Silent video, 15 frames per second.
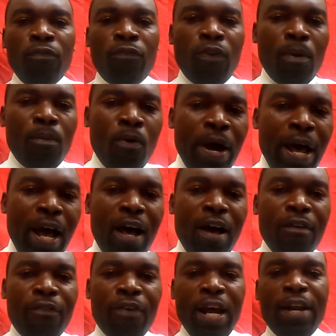From where I
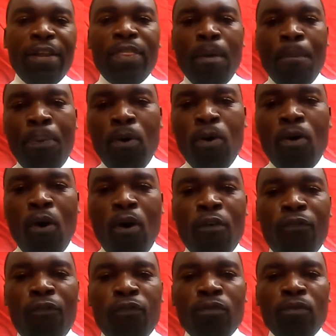have read in the book
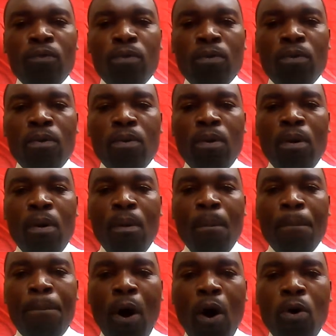of
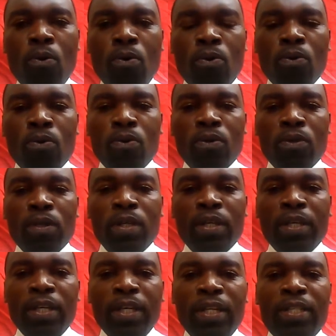Paul,
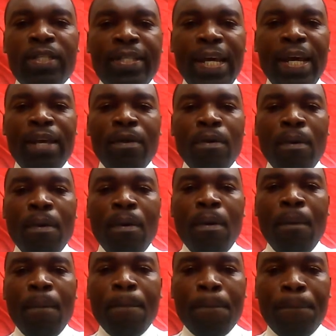it says,
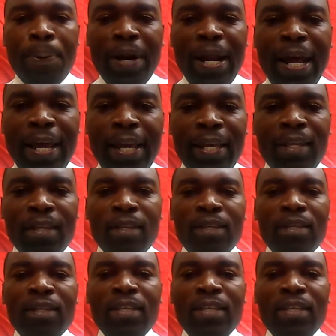pray